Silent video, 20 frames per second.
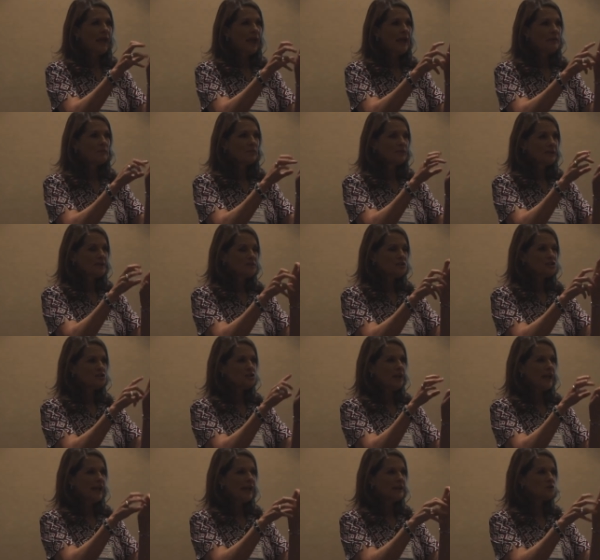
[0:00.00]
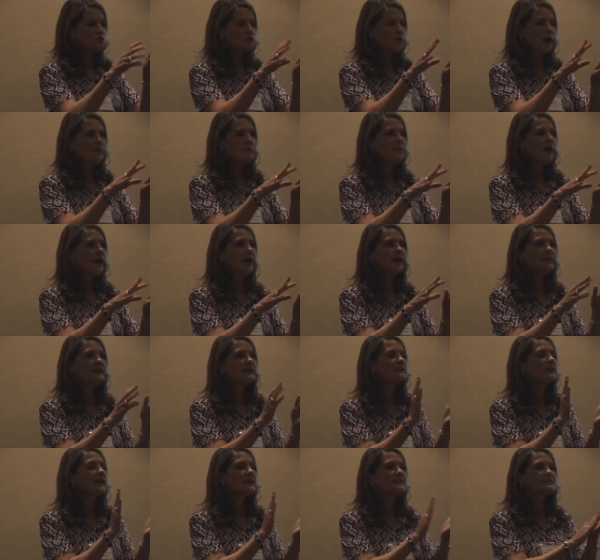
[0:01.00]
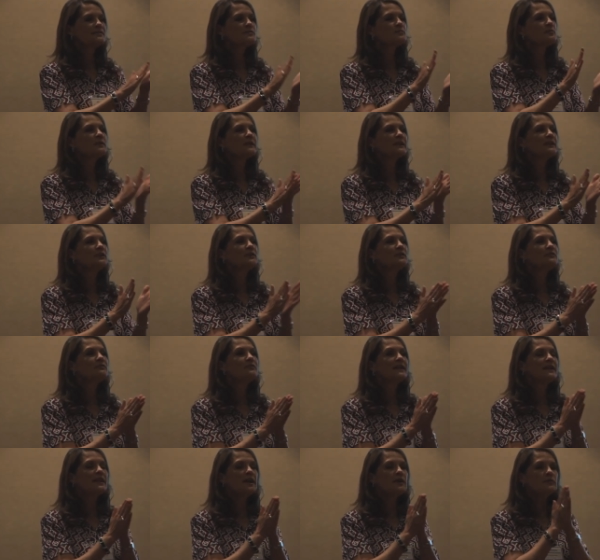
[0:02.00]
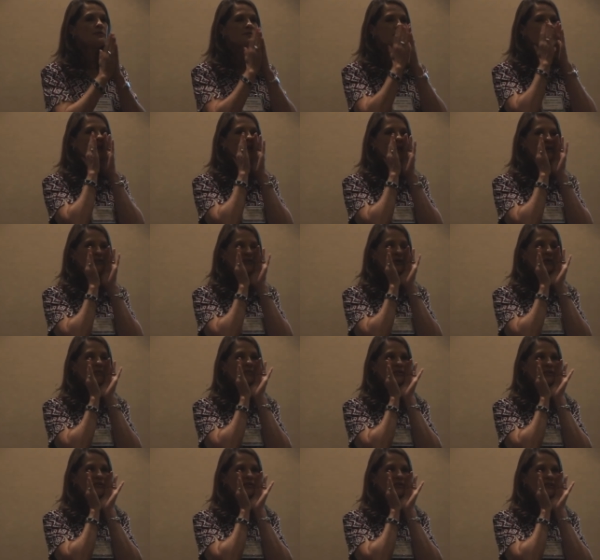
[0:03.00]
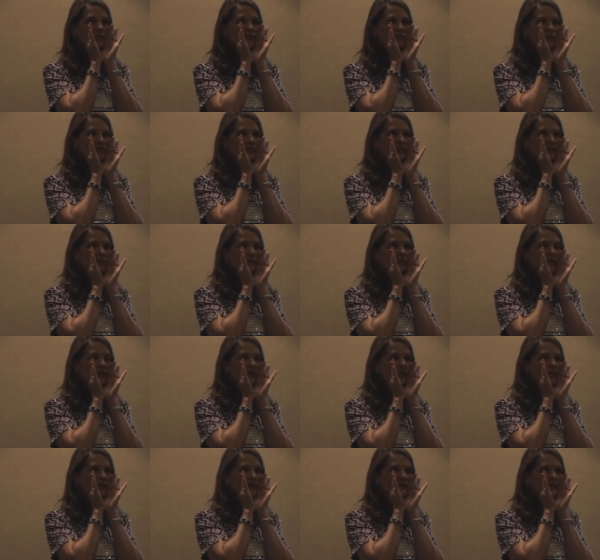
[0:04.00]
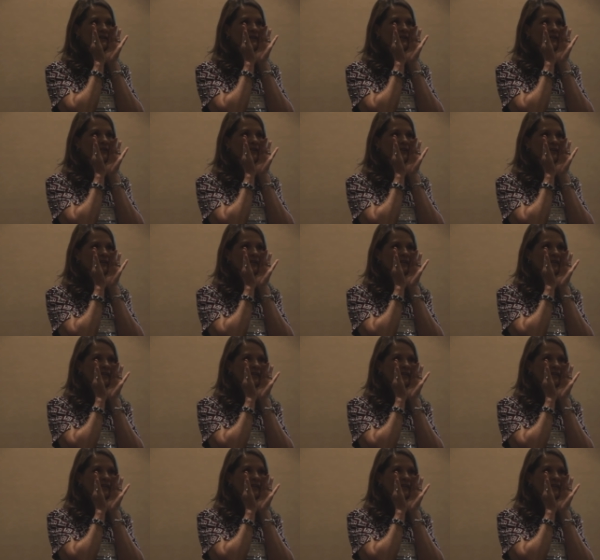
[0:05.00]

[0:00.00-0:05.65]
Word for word: Cambridge and Tripod, lots of really good videos. Show them to your teachers at the beginning of the year.